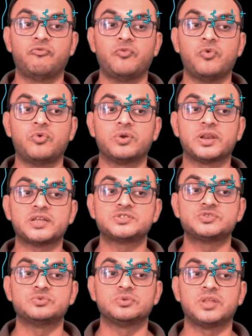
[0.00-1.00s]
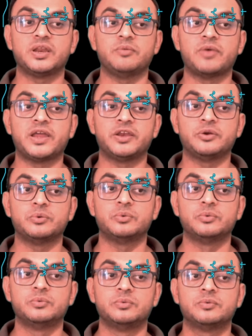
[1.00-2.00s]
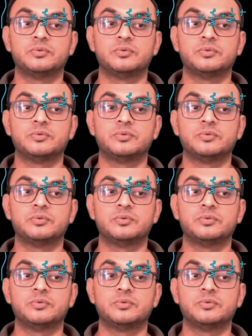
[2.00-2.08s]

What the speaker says: 4 raised to 3 by 2